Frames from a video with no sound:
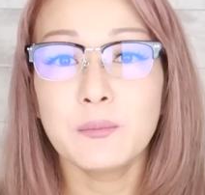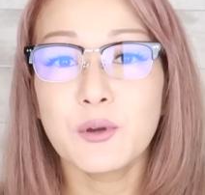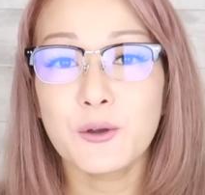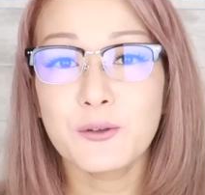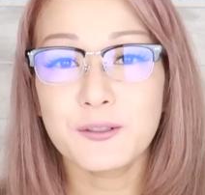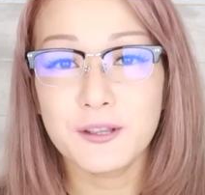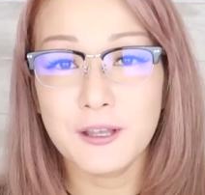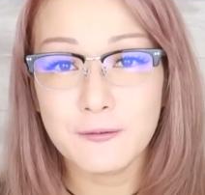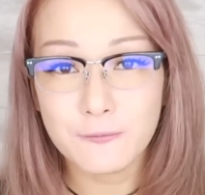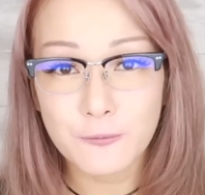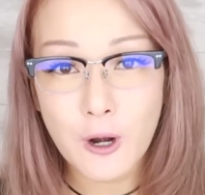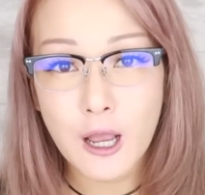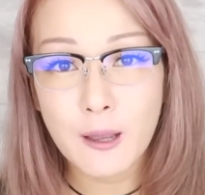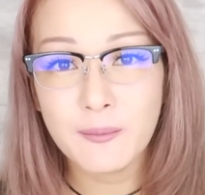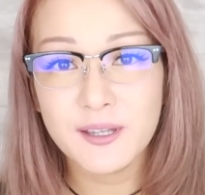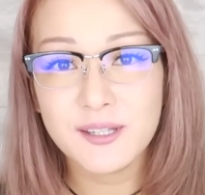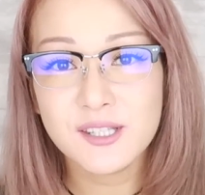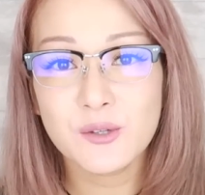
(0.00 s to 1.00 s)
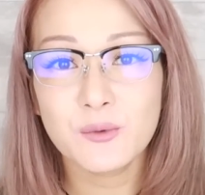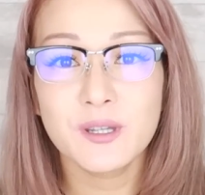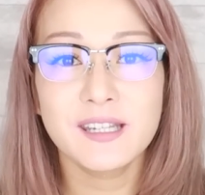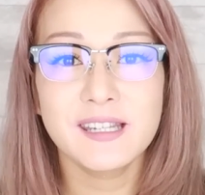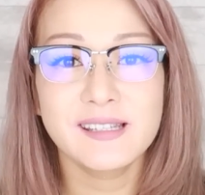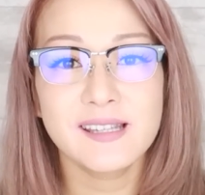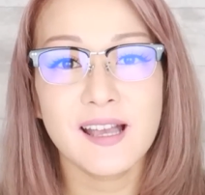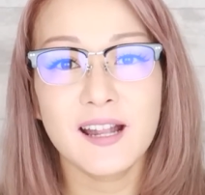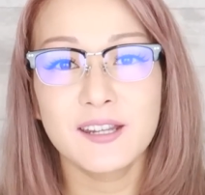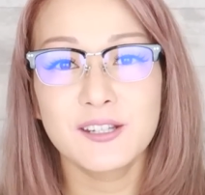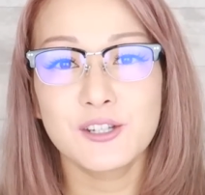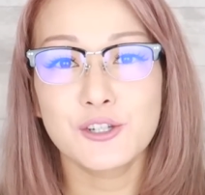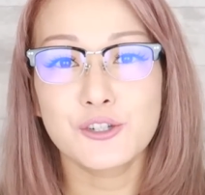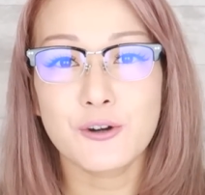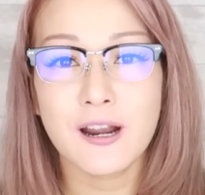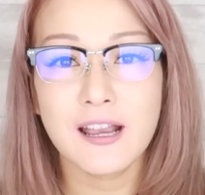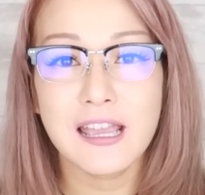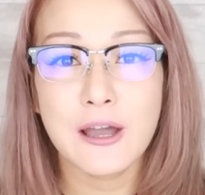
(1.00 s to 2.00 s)
both love ramen, so we decided to
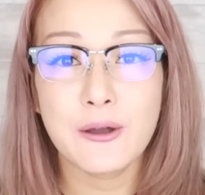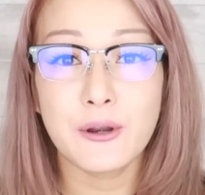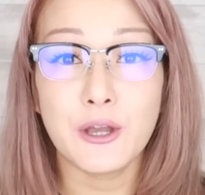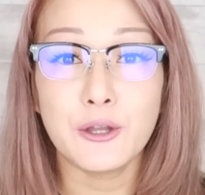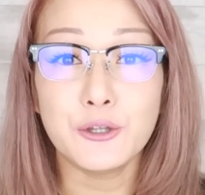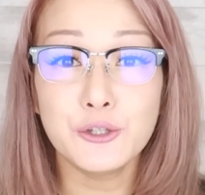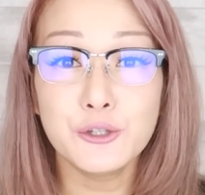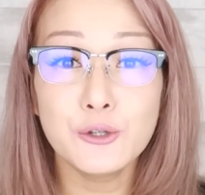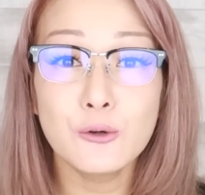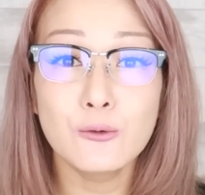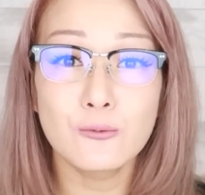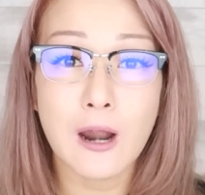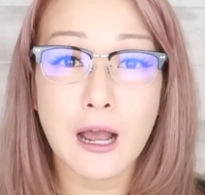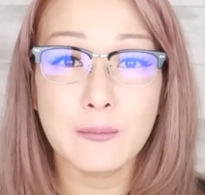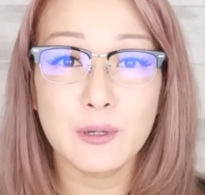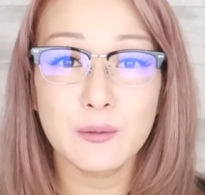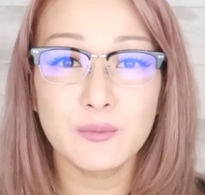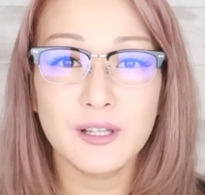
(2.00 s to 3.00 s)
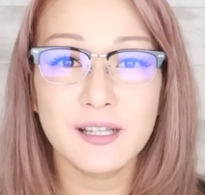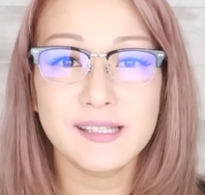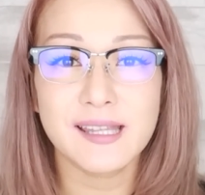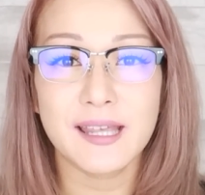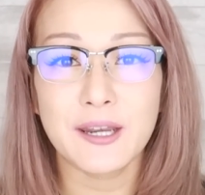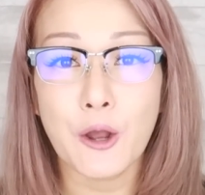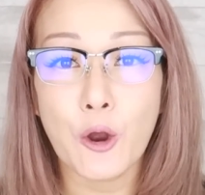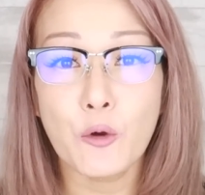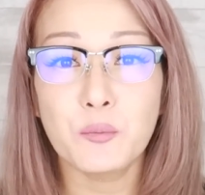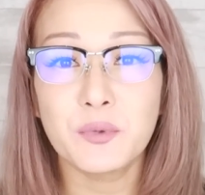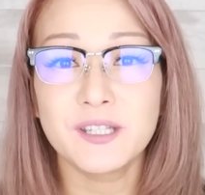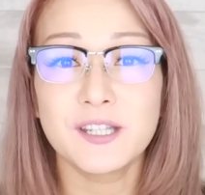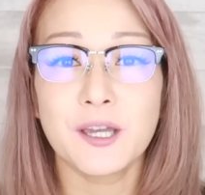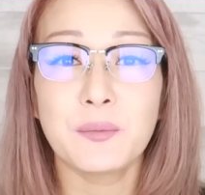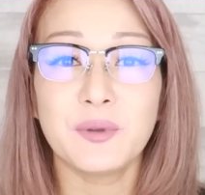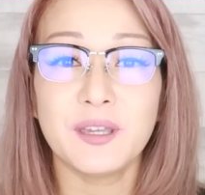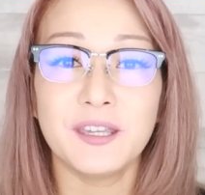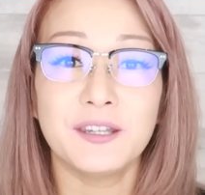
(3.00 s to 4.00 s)
try out a new ramen place that opened
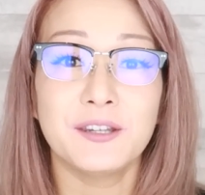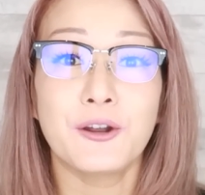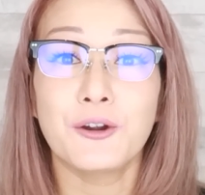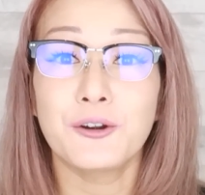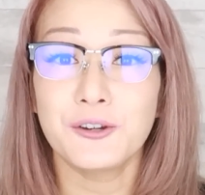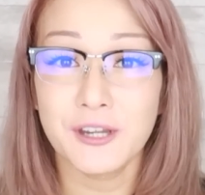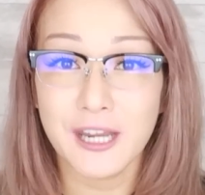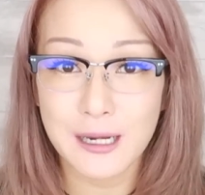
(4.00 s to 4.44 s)
up in our